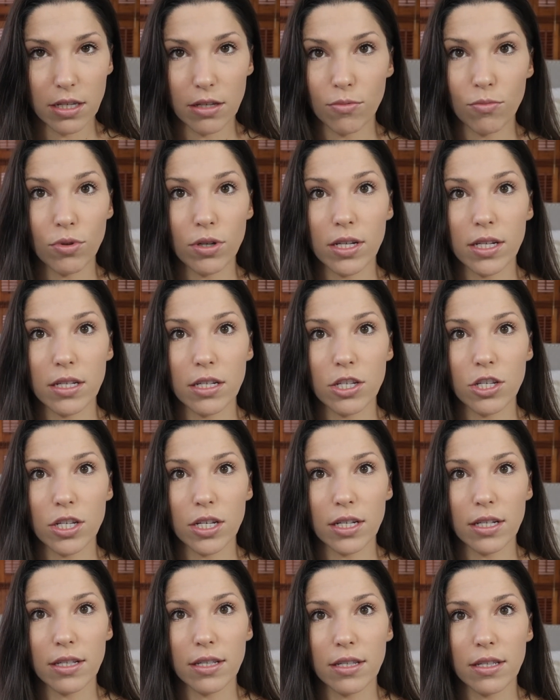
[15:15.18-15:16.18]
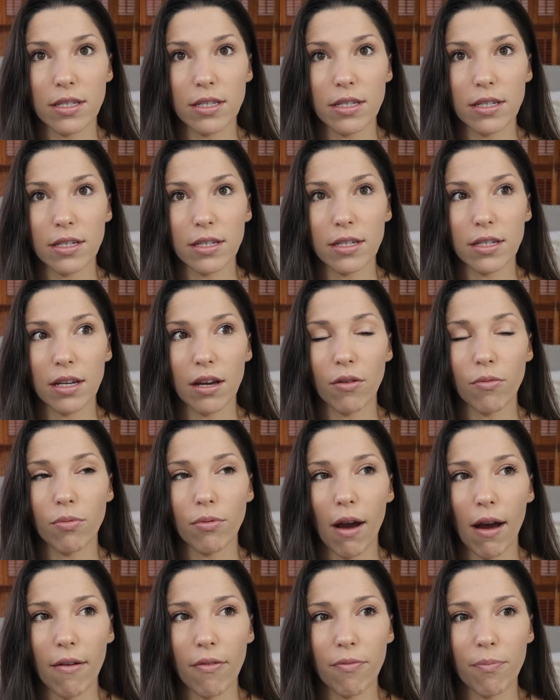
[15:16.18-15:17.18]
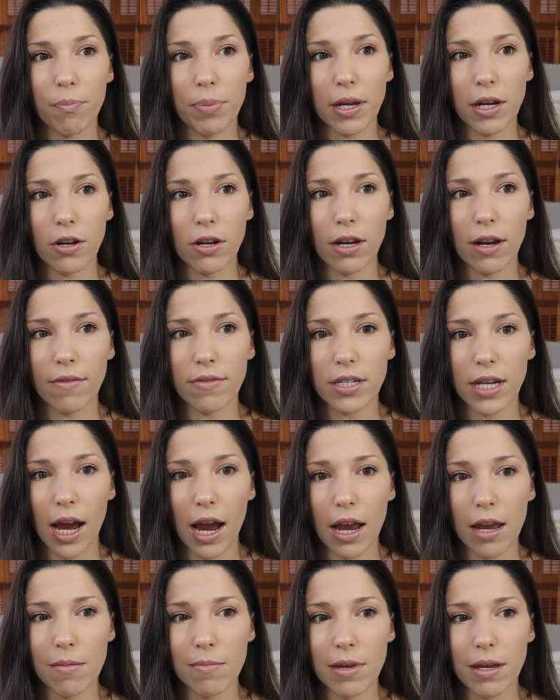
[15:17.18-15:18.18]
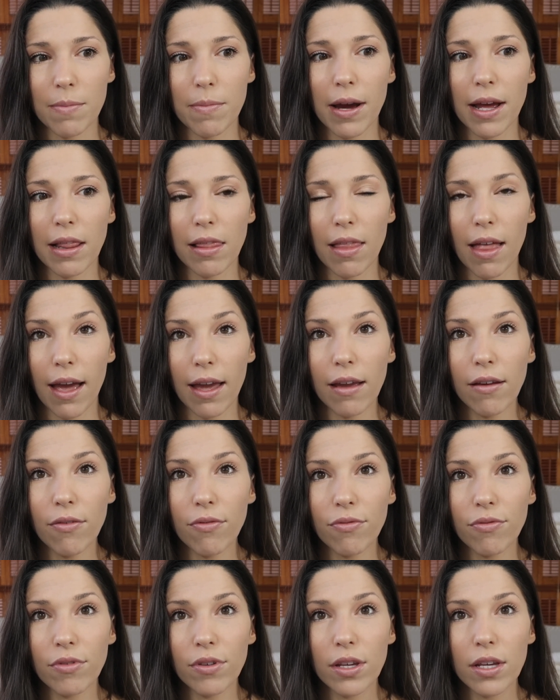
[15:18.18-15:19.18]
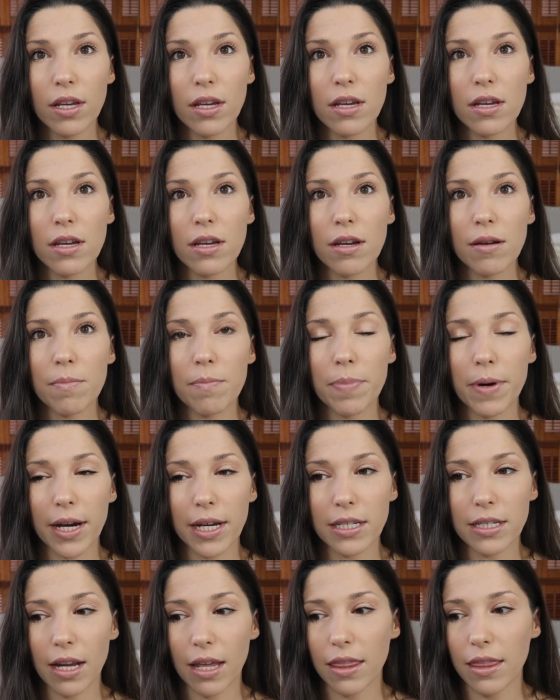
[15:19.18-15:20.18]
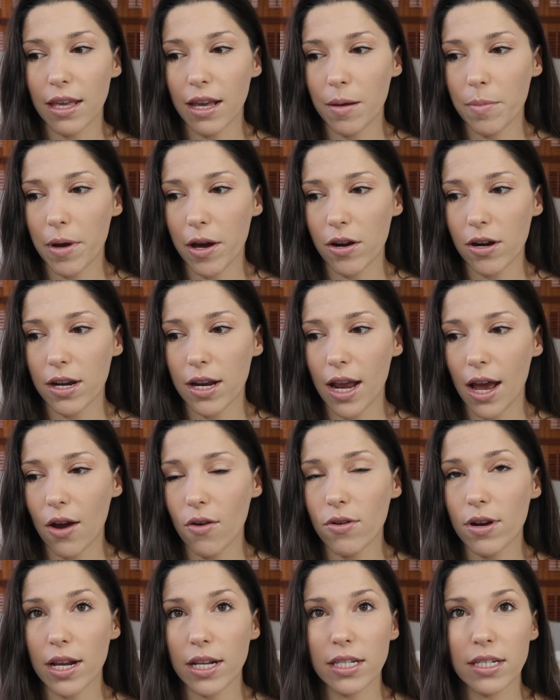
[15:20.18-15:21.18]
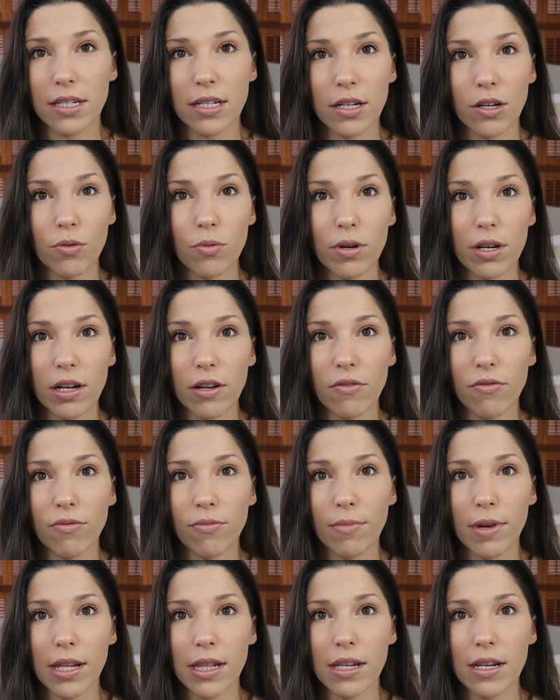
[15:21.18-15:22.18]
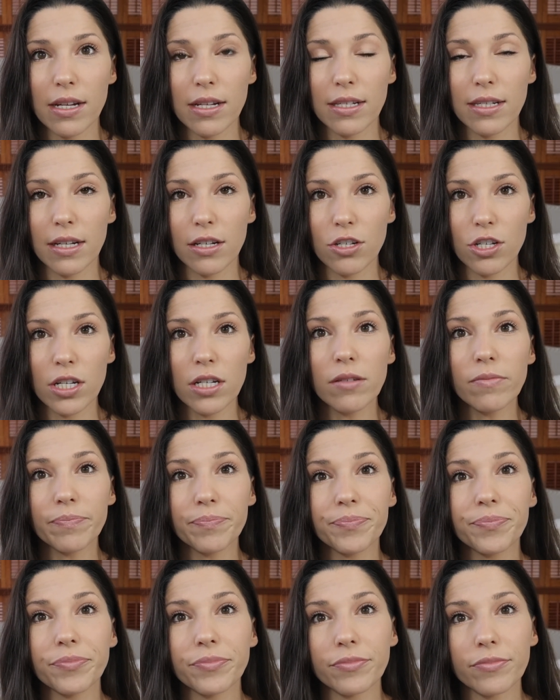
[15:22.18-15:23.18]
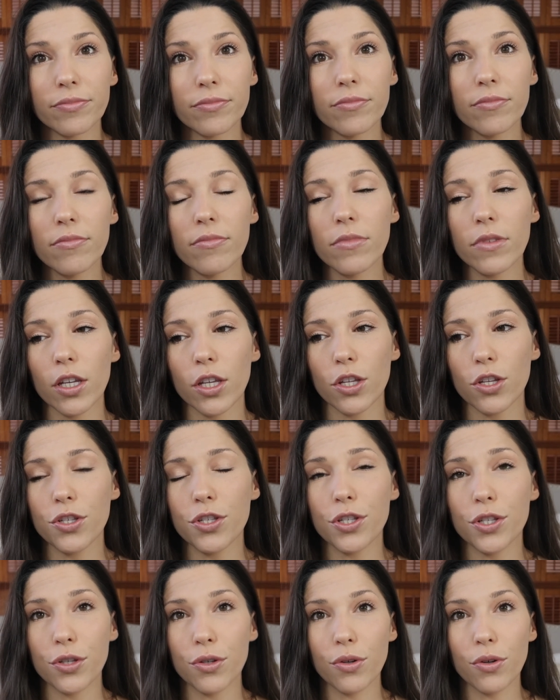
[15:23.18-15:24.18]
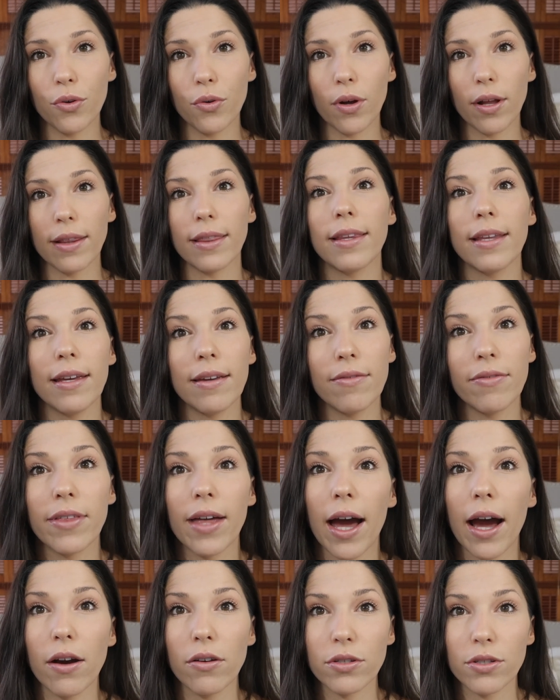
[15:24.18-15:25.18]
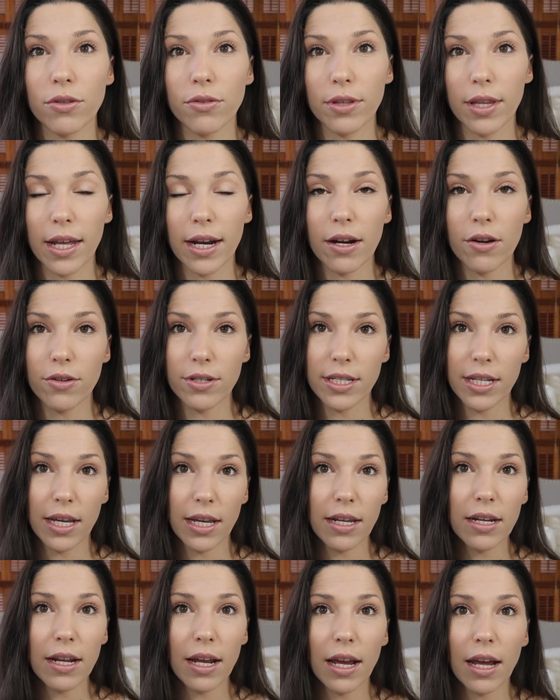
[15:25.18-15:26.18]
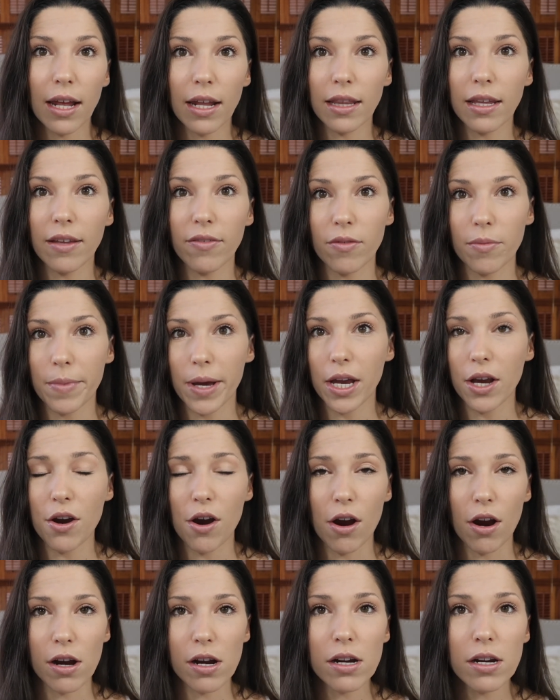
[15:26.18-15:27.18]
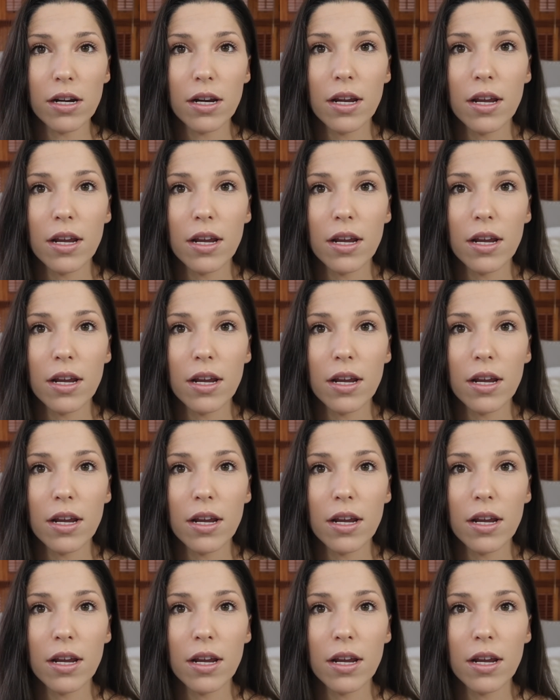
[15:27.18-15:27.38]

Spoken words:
was just a rough period of time in my life. But I think about it now, and I still would have made the decision to leave the household that I was in and live in my car.